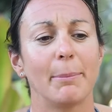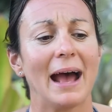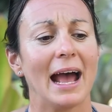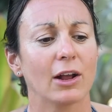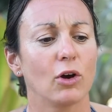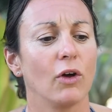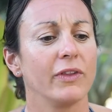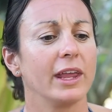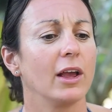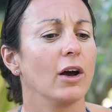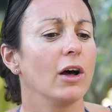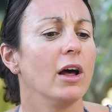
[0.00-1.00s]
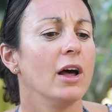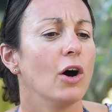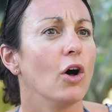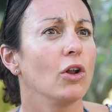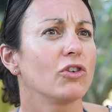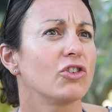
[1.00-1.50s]
back on the
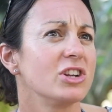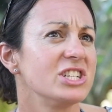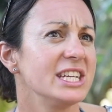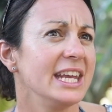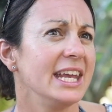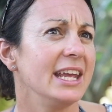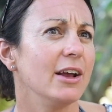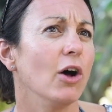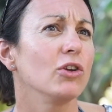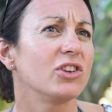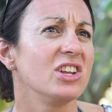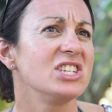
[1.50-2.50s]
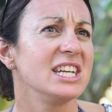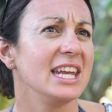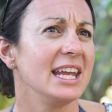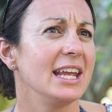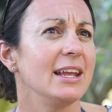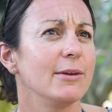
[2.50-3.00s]
Ultra G
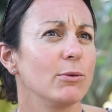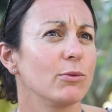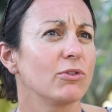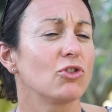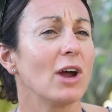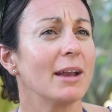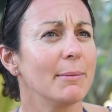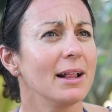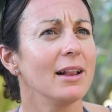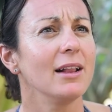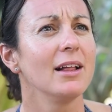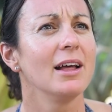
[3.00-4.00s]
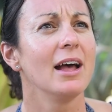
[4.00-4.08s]
treadmill,